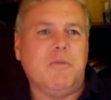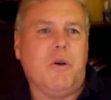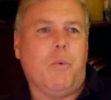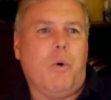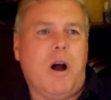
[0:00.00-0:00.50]

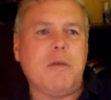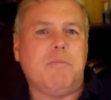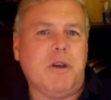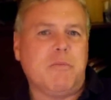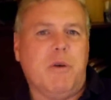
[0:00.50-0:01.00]
why
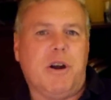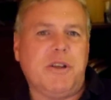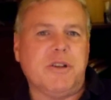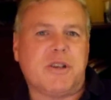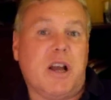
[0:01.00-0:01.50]
big
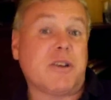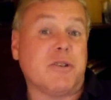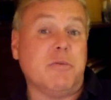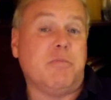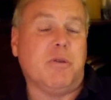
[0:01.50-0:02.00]
money is
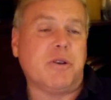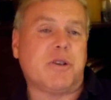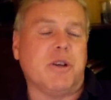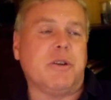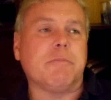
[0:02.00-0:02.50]
actually
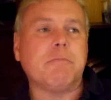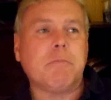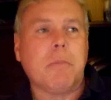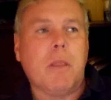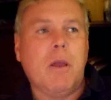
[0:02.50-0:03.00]
pushing,
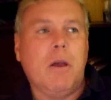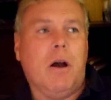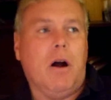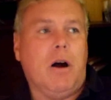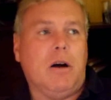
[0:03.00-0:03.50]

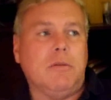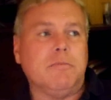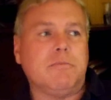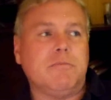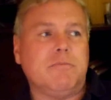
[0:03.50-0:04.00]

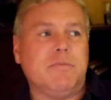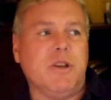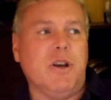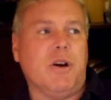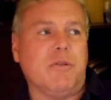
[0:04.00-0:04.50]
um,
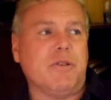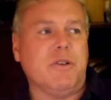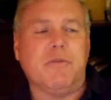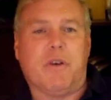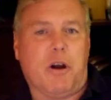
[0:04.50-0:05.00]
you know,
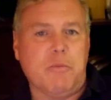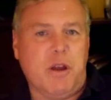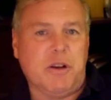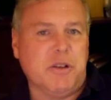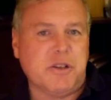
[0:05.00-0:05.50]
the
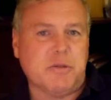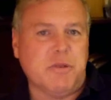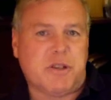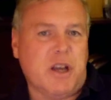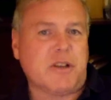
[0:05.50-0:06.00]
environmentalism.
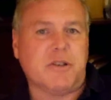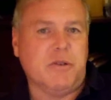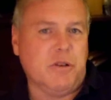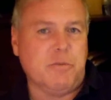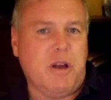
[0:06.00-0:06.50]
It's actually
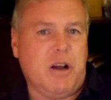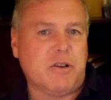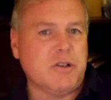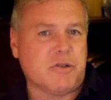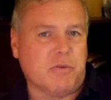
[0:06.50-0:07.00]
all about
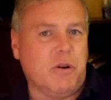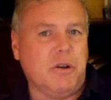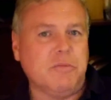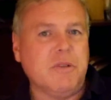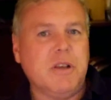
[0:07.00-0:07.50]

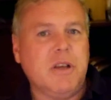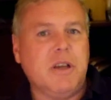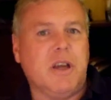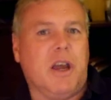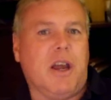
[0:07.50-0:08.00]
control
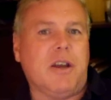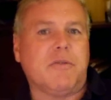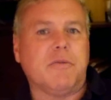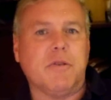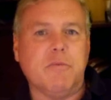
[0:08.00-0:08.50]
and
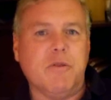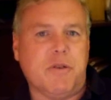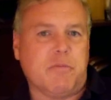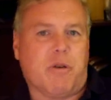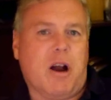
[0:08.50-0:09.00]

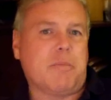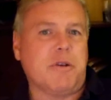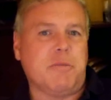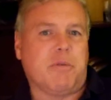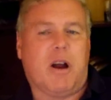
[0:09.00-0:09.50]
removing
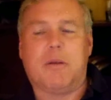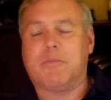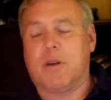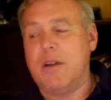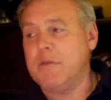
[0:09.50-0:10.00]
property,
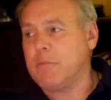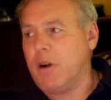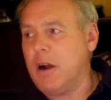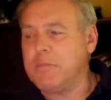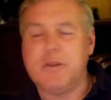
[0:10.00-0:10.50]
private
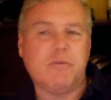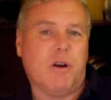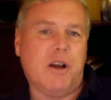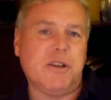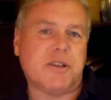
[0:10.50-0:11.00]
property
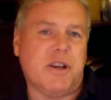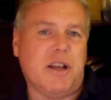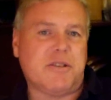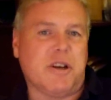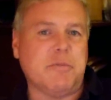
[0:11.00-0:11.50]
rights, and
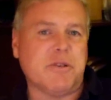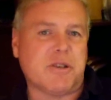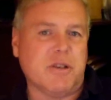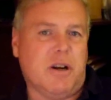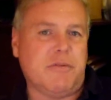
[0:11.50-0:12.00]
that type of
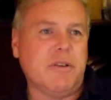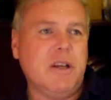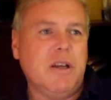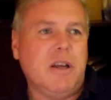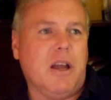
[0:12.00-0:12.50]
stuff,
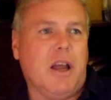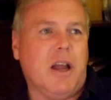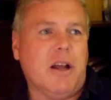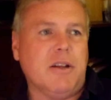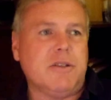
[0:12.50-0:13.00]

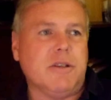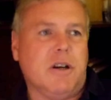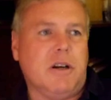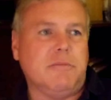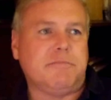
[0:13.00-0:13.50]
and
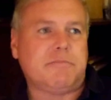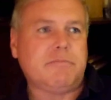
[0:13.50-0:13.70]
um,